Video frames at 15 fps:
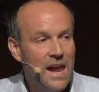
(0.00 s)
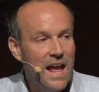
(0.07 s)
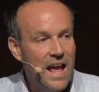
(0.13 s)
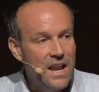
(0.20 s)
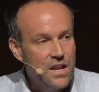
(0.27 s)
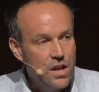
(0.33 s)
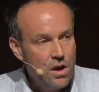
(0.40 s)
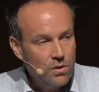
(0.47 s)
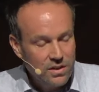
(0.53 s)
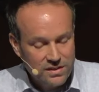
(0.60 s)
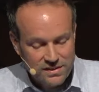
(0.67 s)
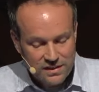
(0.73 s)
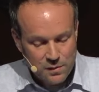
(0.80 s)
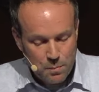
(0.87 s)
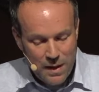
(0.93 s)
And
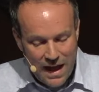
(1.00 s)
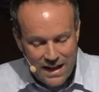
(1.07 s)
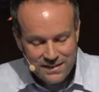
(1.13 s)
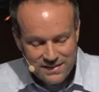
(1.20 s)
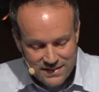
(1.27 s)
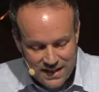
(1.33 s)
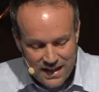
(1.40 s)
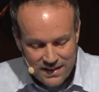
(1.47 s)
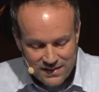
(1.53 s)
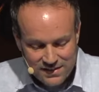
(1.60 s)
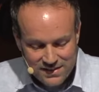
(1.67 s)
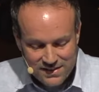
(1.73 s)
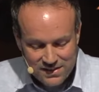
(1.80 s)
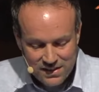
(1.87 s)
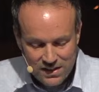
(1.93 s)
notice it's past
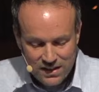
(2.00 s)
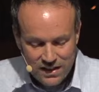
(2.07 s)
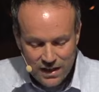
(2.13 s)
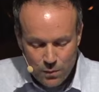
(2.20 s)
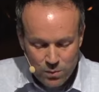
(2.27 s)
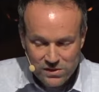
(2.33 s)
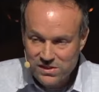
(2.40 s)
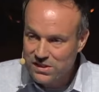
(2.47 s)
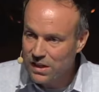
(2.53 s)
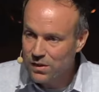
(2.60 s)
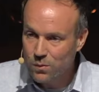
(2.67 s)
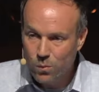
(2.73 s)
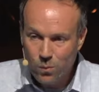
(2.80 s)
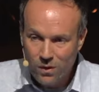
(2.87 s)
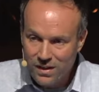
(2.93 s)
tense. It was
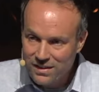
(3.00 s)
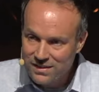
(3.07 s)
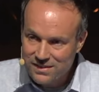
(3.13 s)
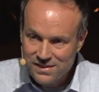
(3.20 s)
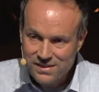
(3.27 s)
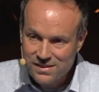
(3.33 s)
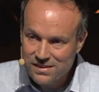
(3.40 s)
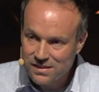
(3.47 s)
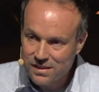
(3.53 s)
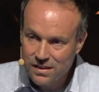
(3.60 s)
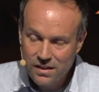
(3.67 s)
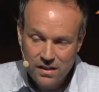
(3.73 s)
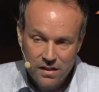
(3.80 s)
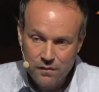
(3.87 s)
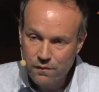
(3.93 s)
done once
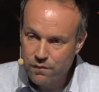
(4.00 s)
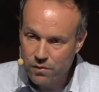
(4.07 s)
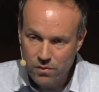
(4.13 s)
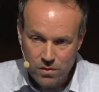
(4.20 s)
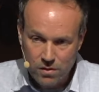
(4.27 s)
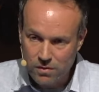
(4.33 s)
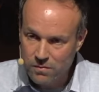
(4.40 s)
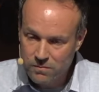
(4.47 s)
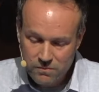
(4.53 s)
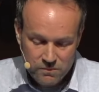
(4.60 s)
and for all.